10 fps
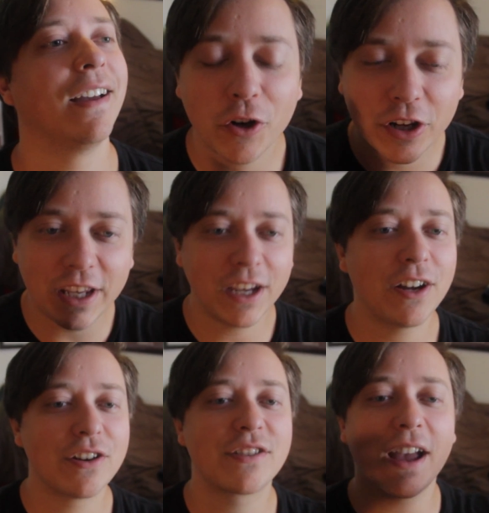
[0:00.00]
For
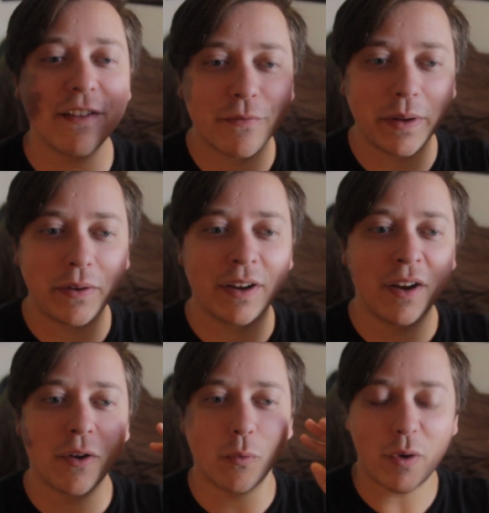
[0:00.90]
years, I've been
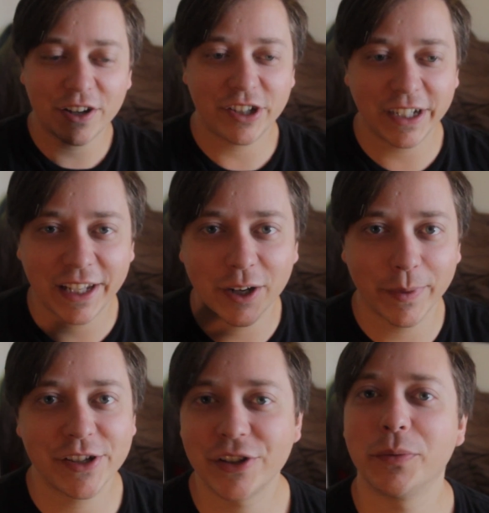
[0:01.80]
watching the
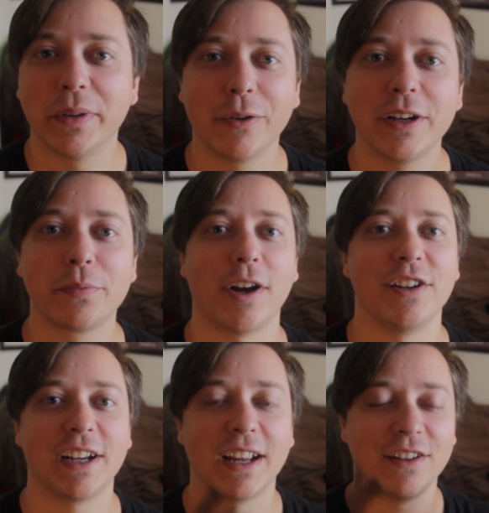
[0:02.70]
original Blair Witch
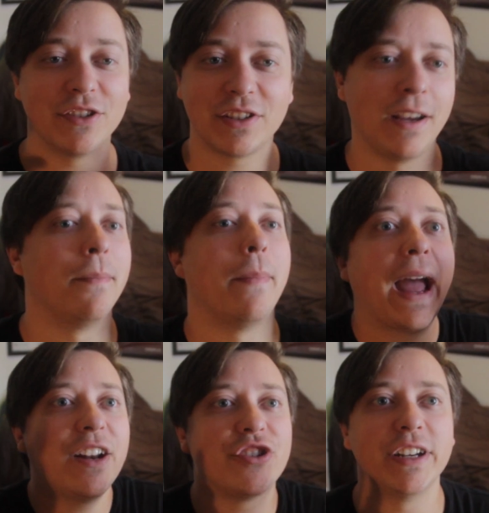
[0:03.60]
Project and just
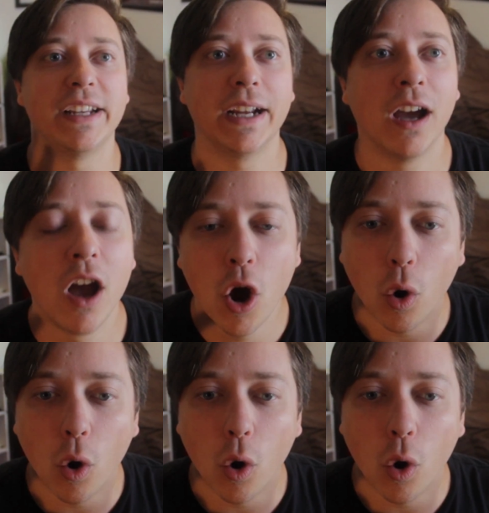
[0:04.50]
imagining